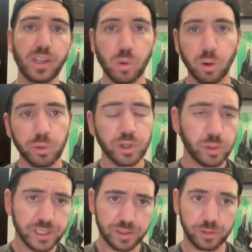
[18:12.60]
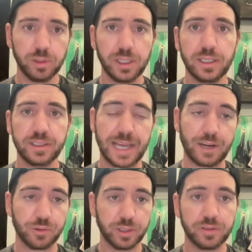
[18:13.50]
what we're going to do,
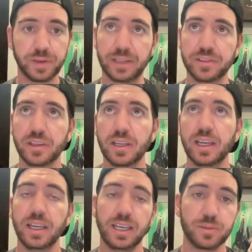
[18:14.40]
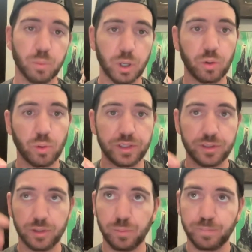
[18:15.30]
naturally as fans, is we're going
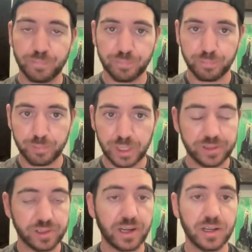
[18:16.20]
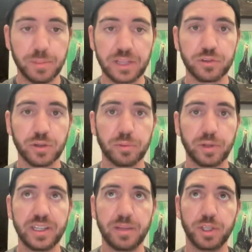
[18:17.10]
to be excited about the
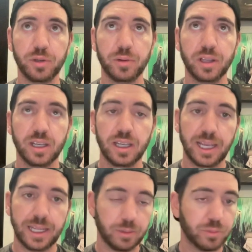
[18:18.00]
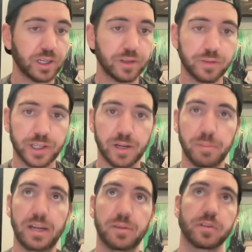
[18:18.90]
AAA debut, and then we're going to forget
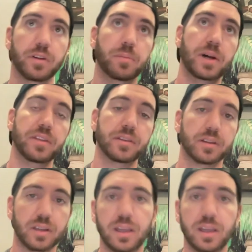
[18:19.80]
about it for a month.